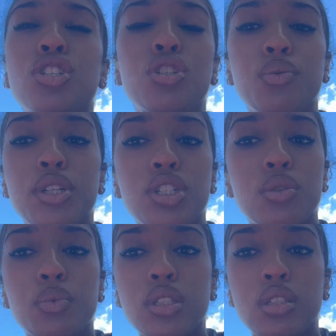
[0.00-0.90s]

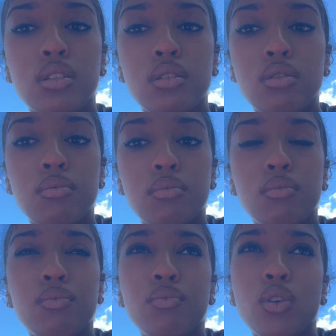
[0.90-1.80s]
tuition was
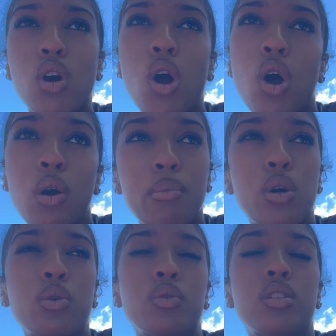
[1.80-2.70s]

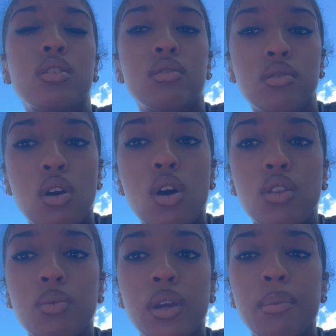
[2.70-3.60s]
almost all the way